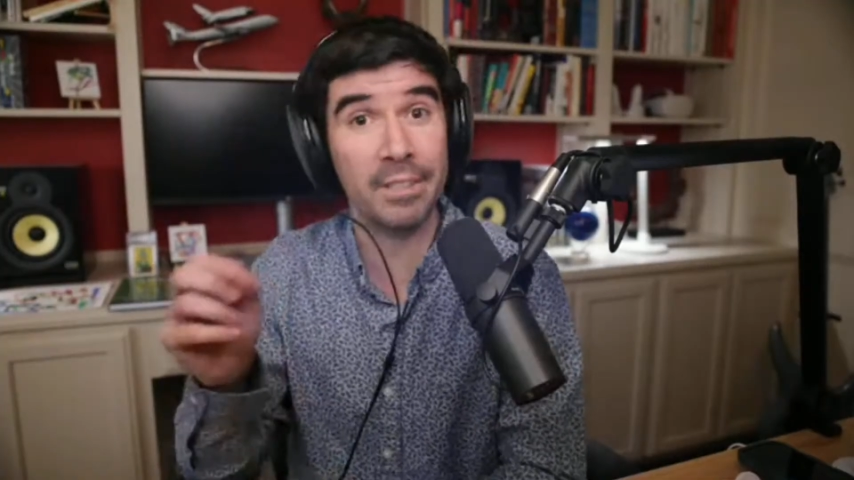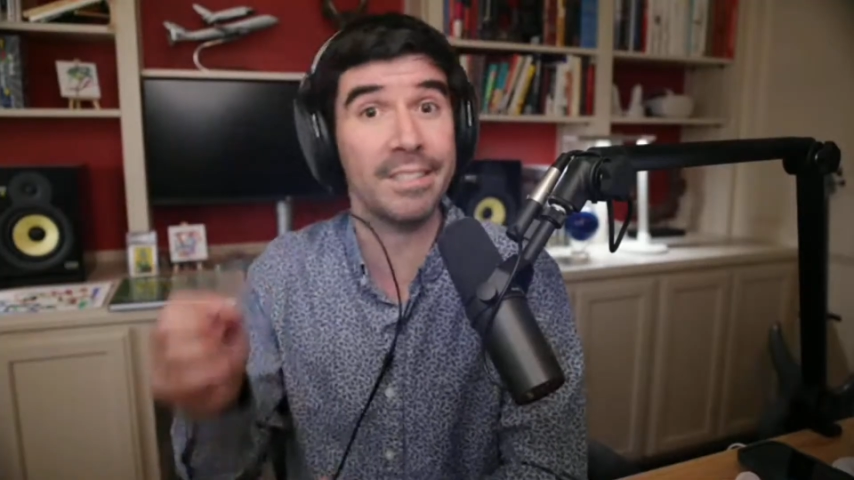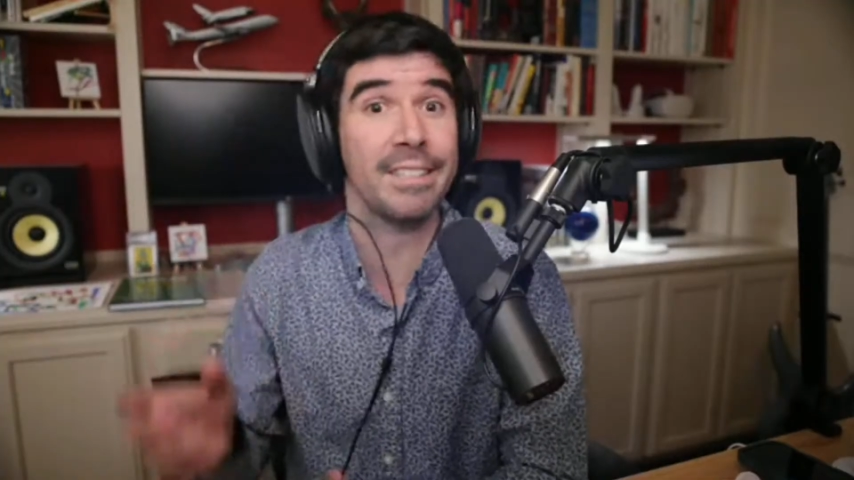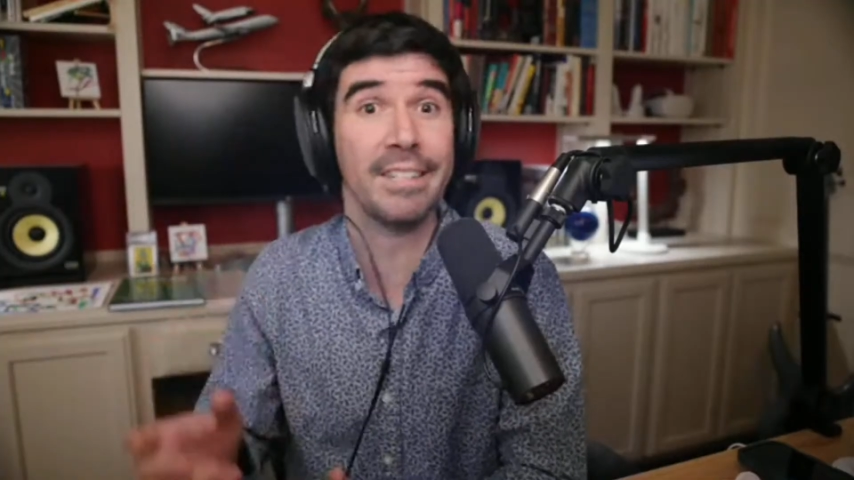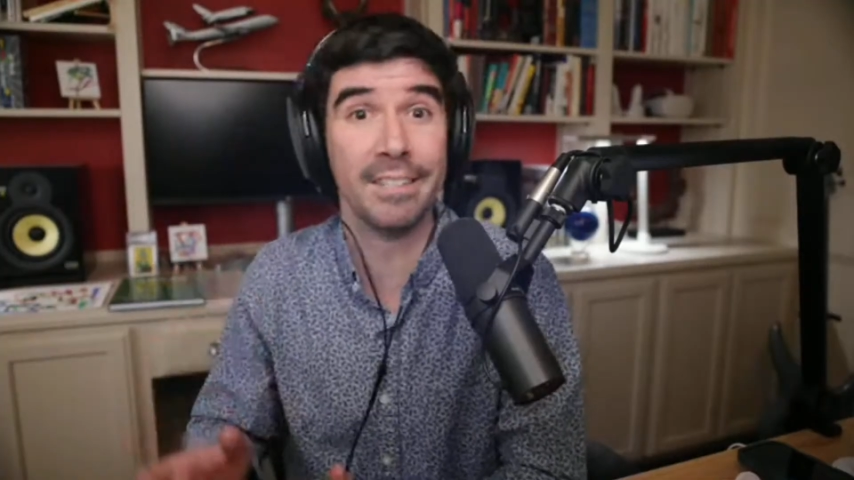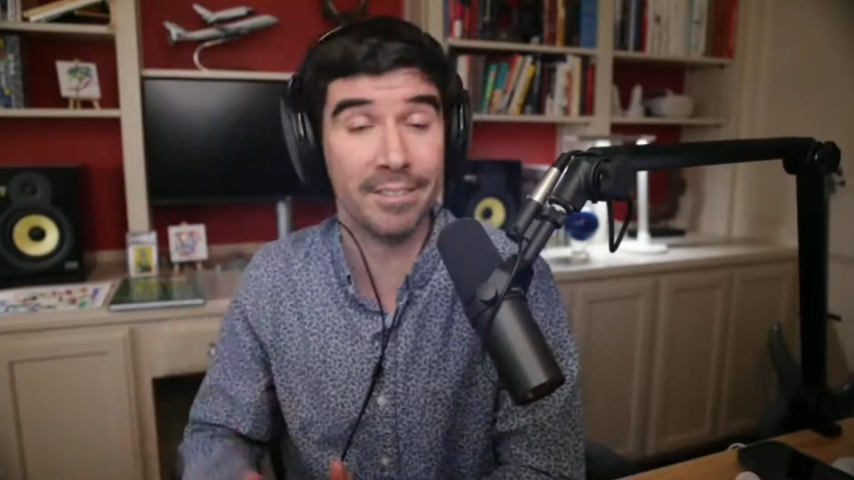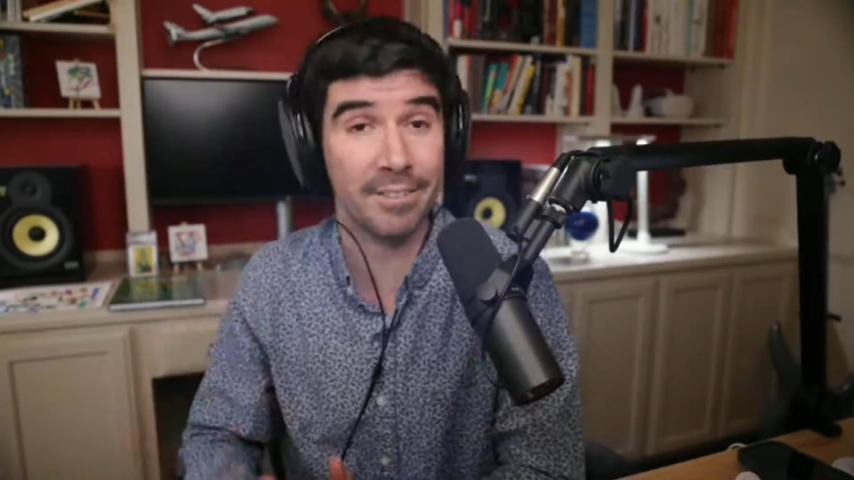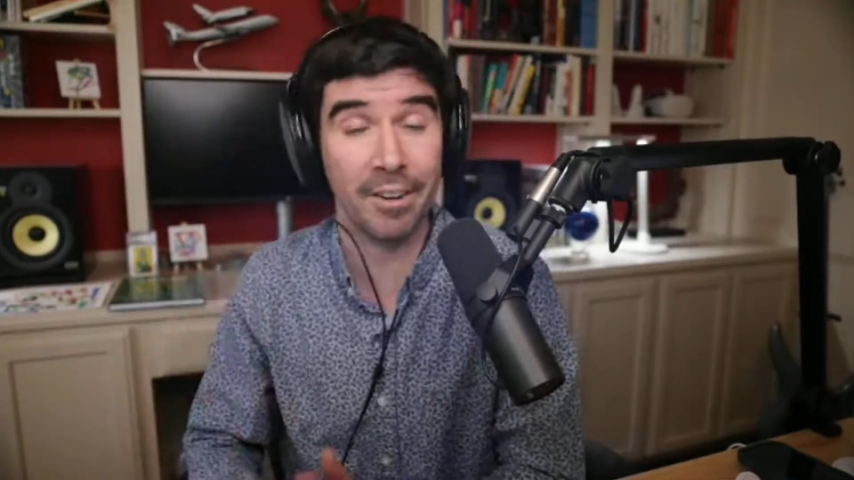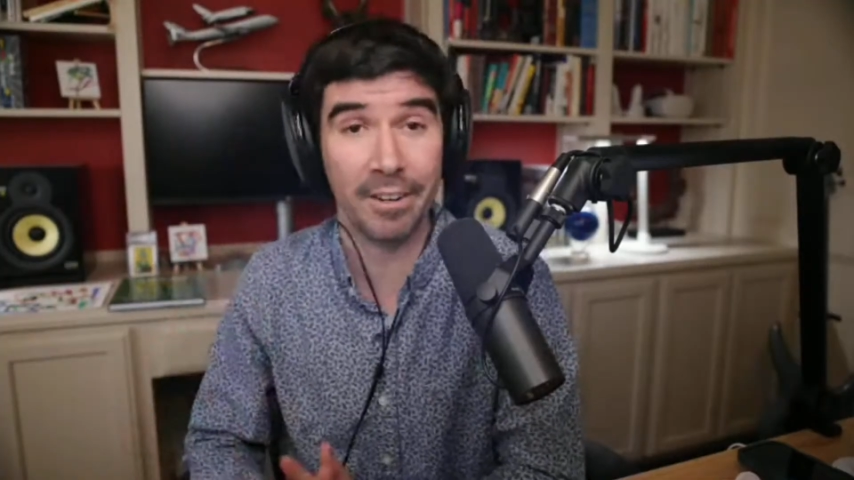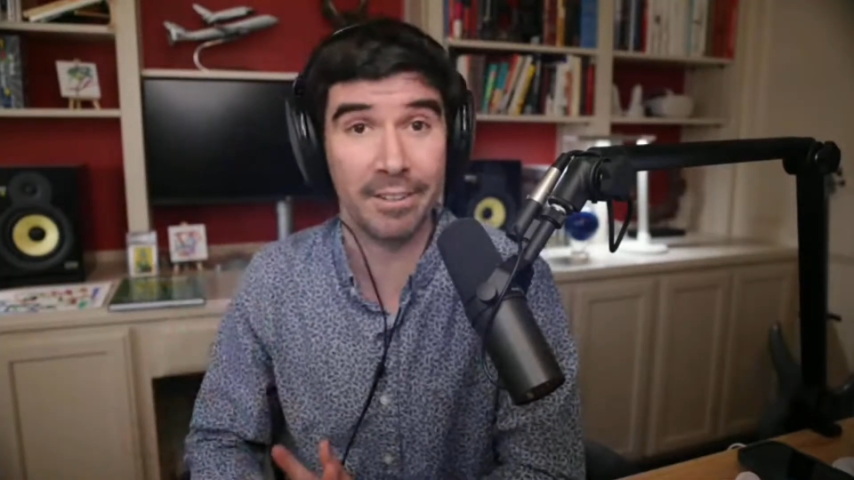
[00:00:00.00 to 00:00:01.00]
disease is
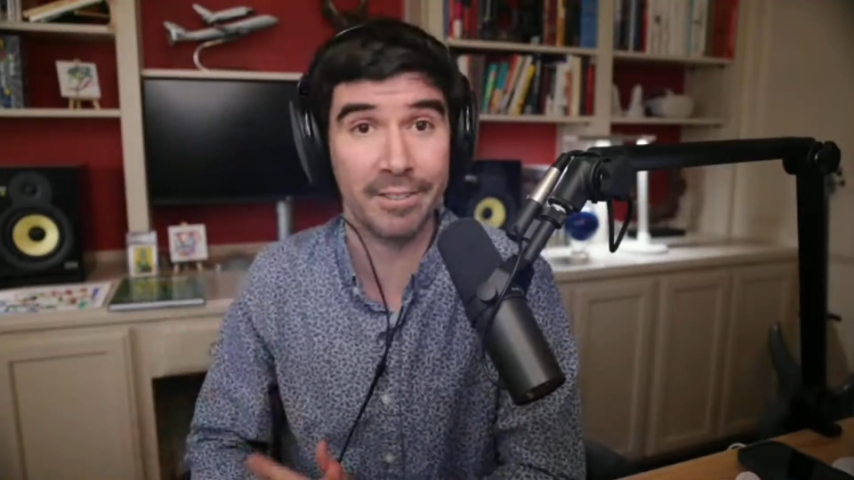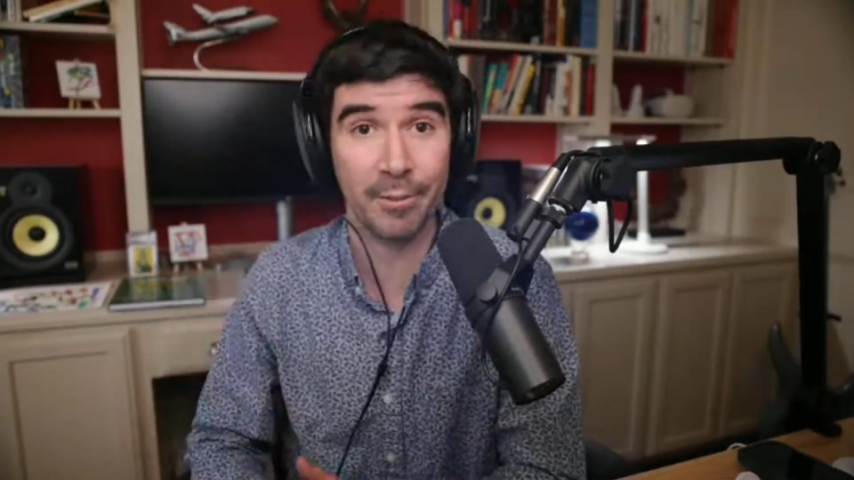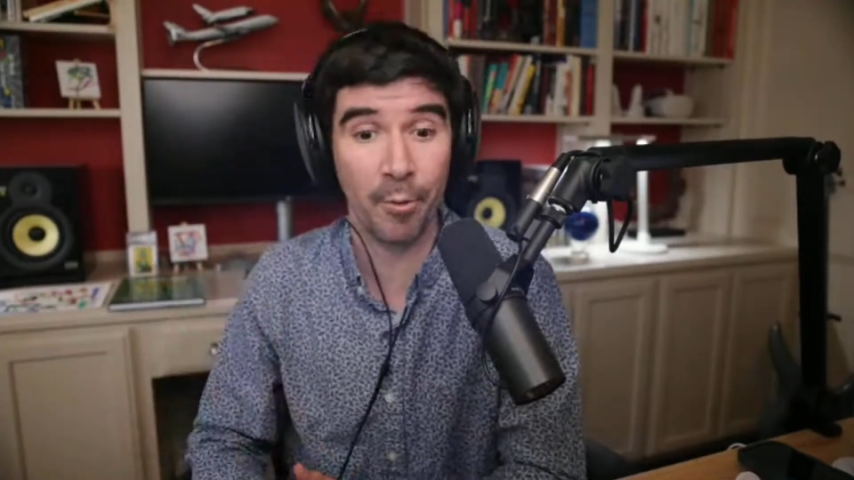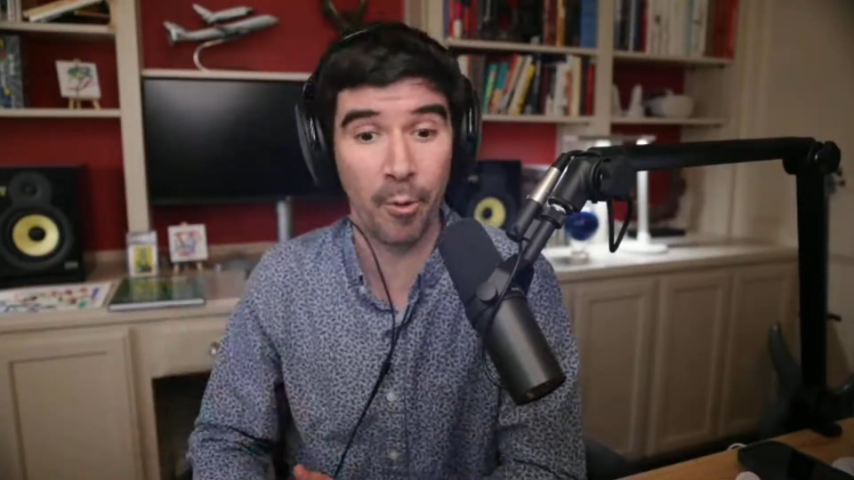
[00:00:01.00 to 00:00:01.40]
on it,